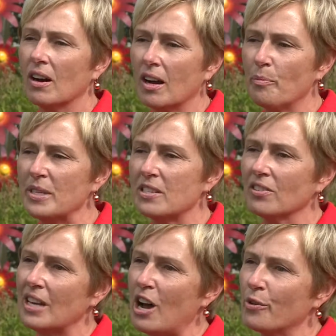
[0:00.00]
Up
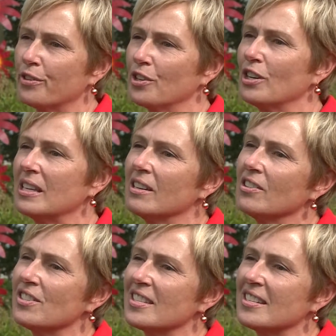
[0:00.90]
until now, 30
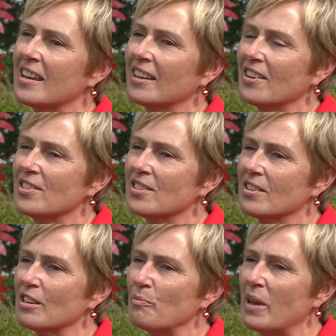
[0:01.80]
years, it's taken us
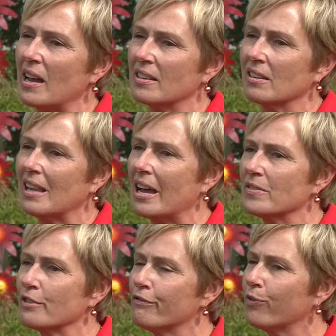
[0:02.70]
to impact the
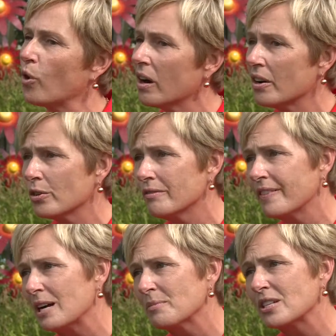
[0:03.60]
lives of 400
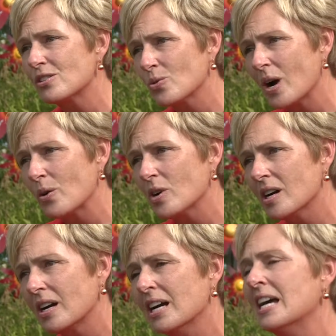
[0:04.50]
families through our
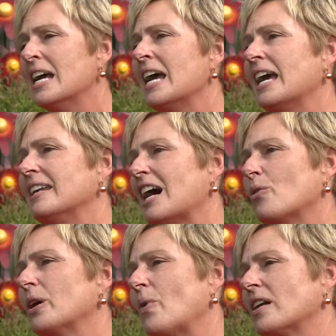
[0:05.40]
work, and
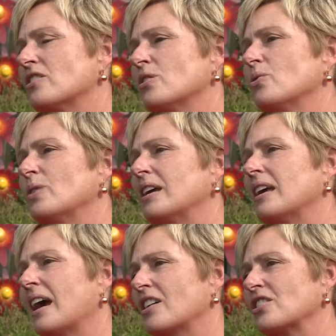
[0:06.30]
now we want to
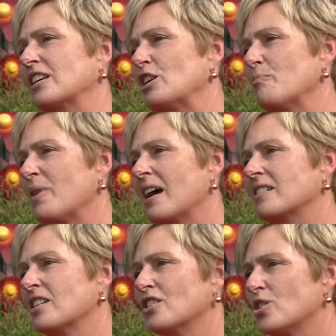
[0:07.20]
actually
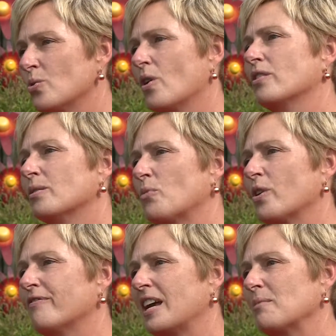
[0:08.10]
impact 200
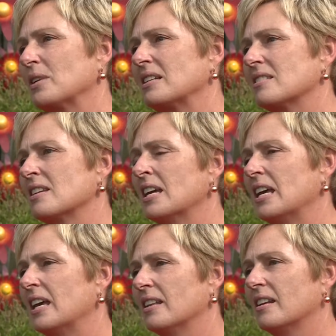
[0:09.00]
more families
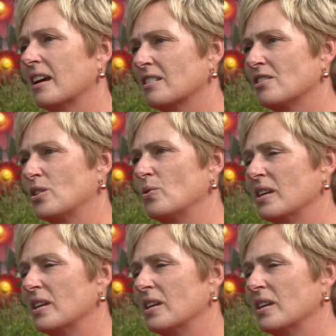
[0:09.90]
in the next two